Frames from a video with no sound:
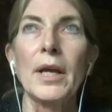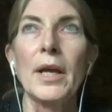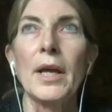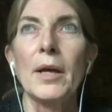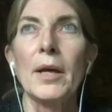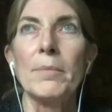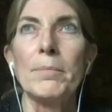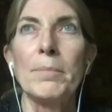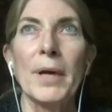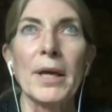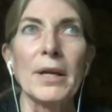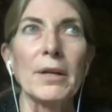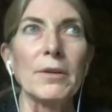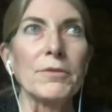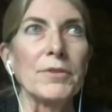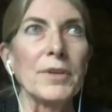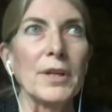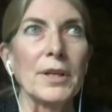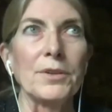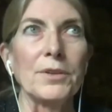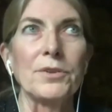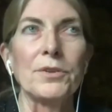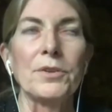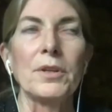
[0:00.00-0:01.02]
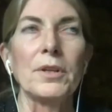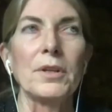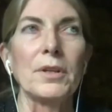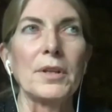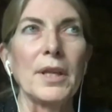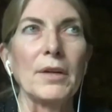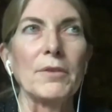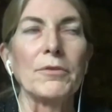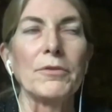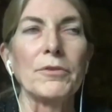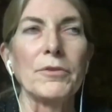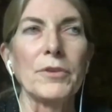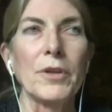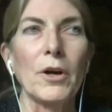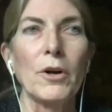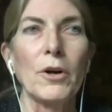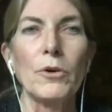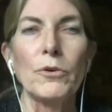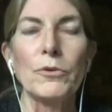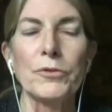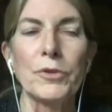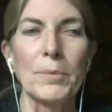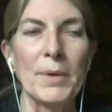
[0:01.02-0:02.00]
benefits that
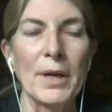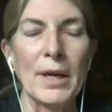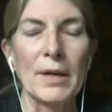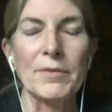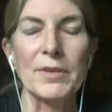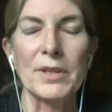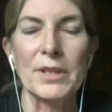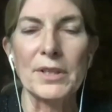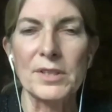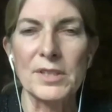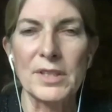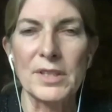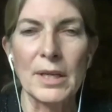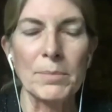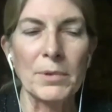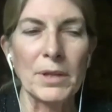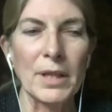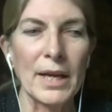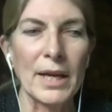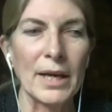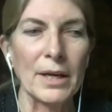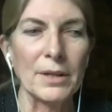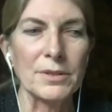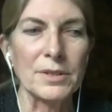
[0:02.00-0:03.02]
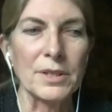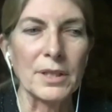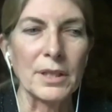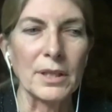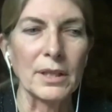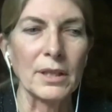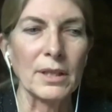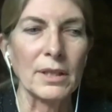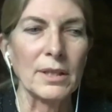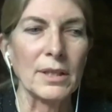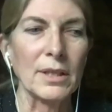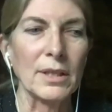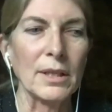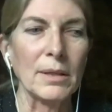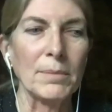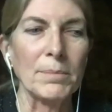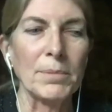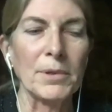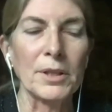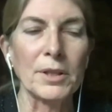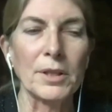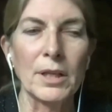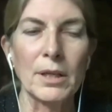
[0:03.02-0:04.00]
flow from having stable housing, the
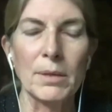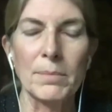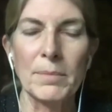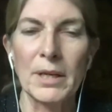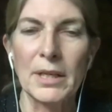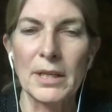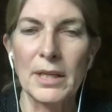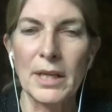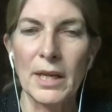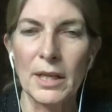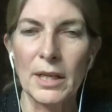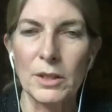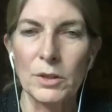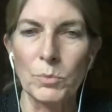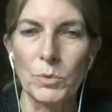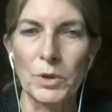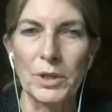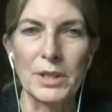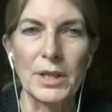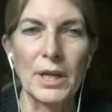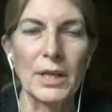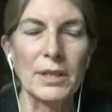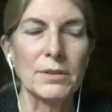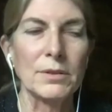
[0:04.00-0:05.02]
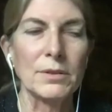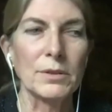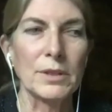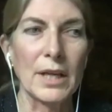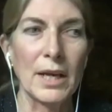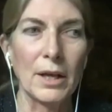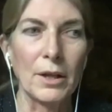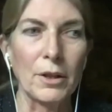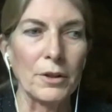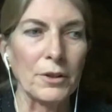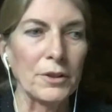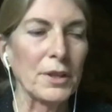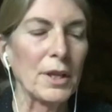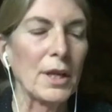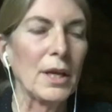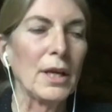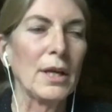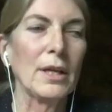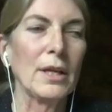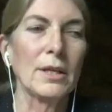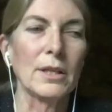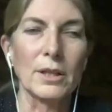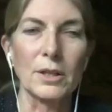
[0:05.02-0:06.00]
ability to maintain one's health,
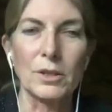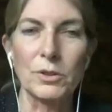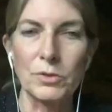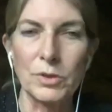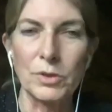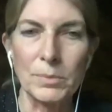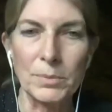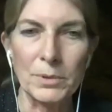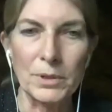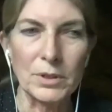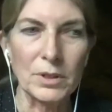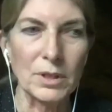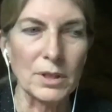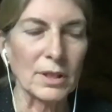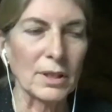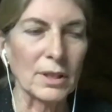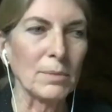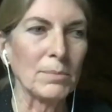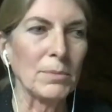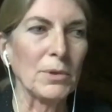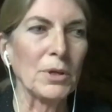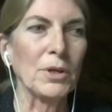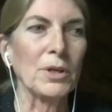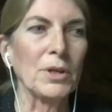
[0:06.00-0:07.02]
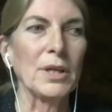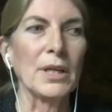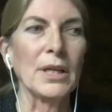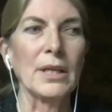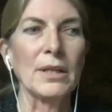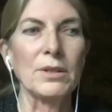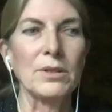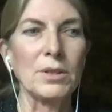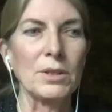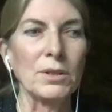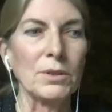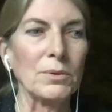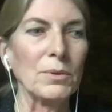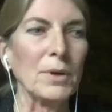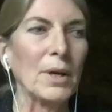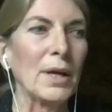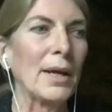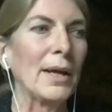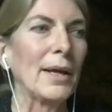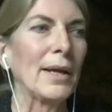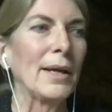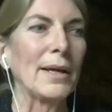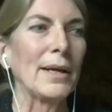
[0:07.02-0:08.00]
to contribute to the community, to
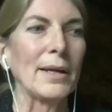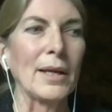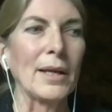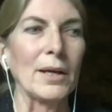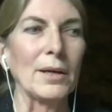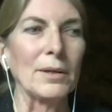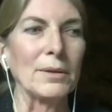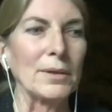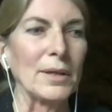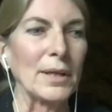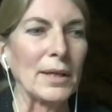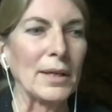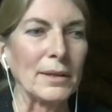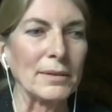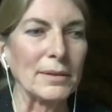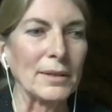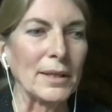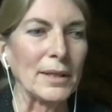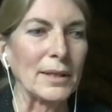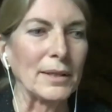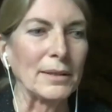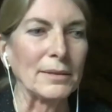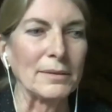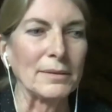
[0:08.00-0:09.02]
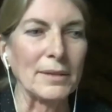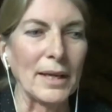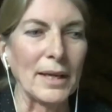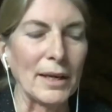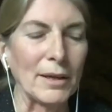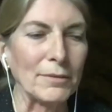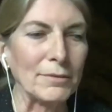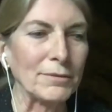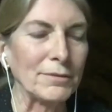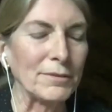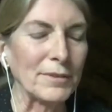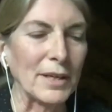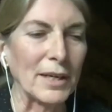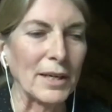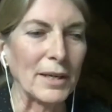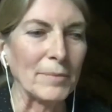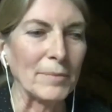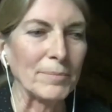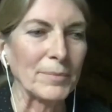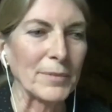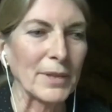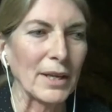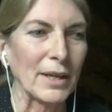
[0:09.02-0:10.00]
have
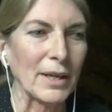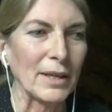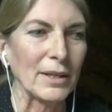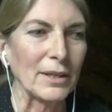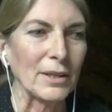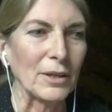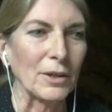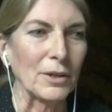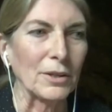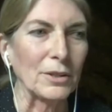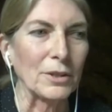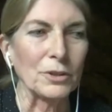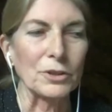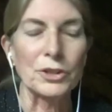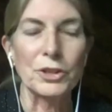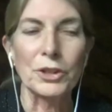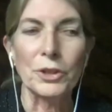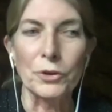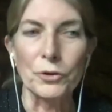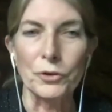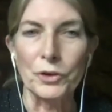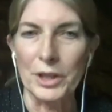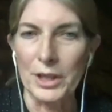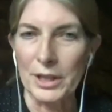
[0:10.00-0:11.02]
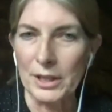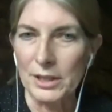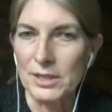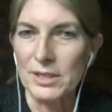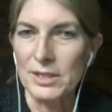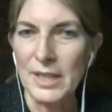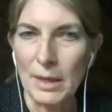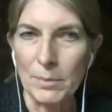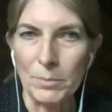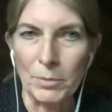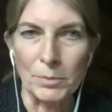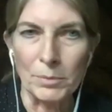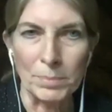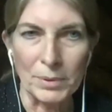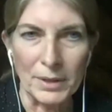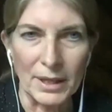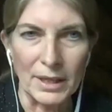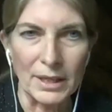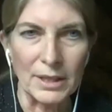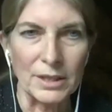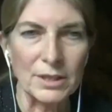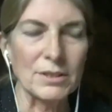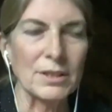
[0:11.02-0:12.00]
your children in a stable
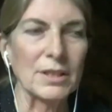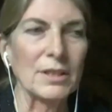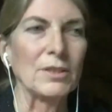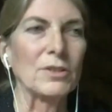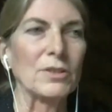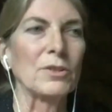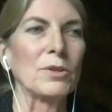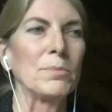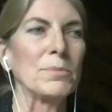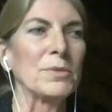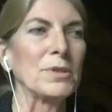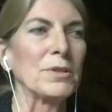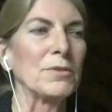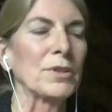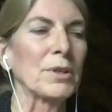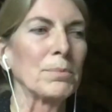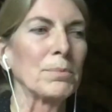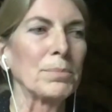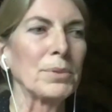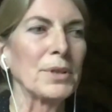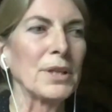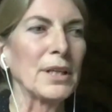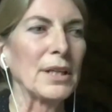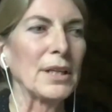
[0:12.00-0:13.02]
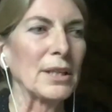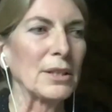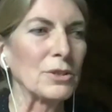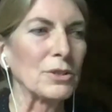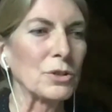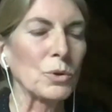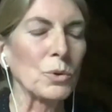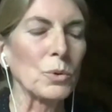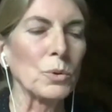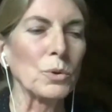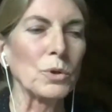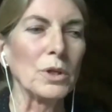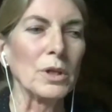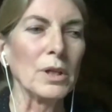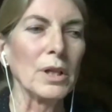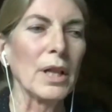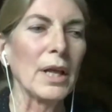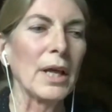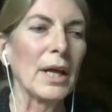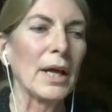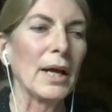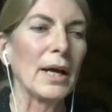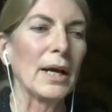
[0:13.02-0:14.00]
place in terms of completing school.
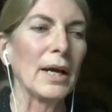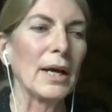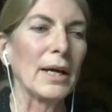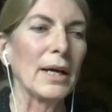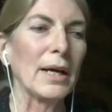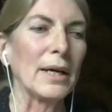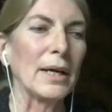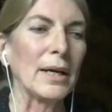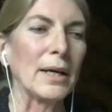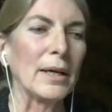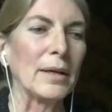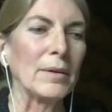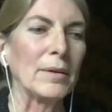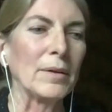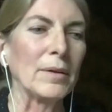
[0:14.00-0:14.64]
There